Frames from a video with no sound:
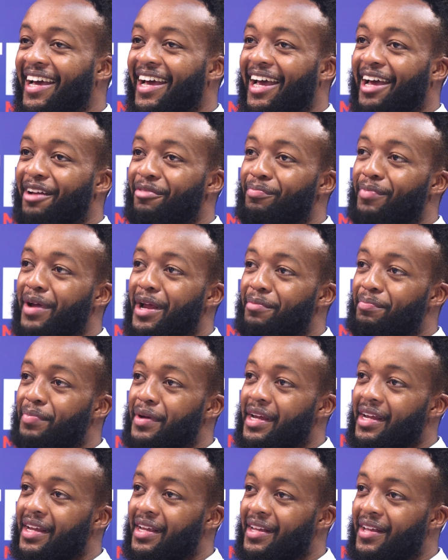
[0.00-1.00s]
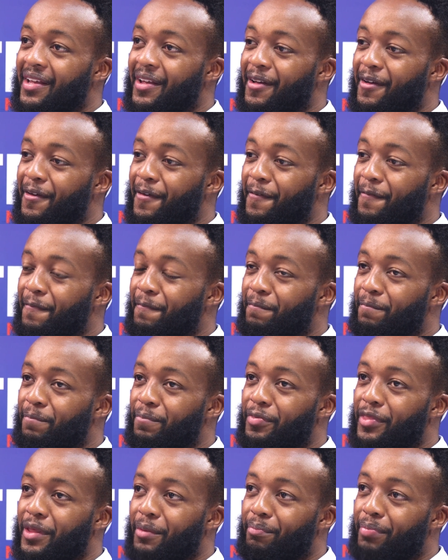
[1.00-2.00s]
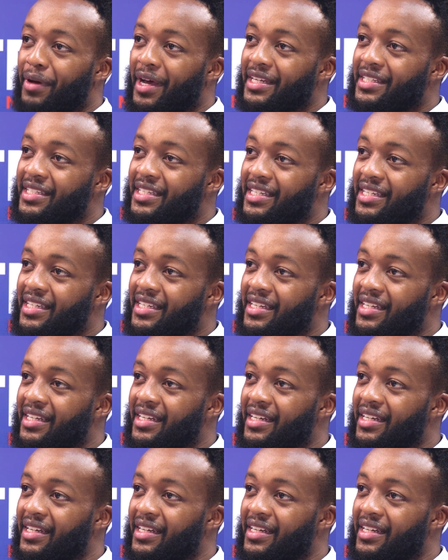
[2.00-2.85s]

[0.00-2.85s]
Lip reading: And maybe the best